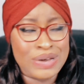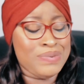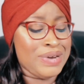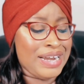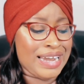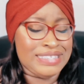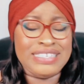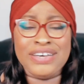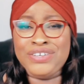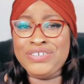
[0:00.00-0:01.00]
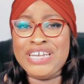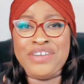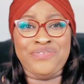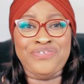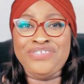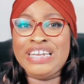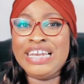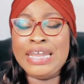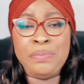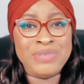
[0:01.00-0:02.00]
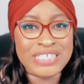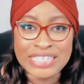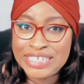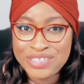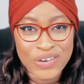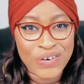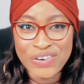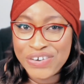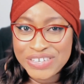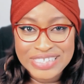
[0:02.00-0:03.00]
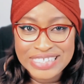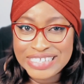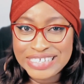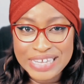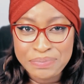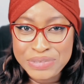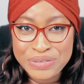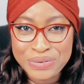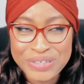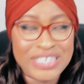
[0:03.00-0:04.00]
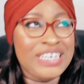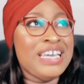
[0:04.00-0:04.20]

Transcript: When I tell you they flipped it on us in this episode,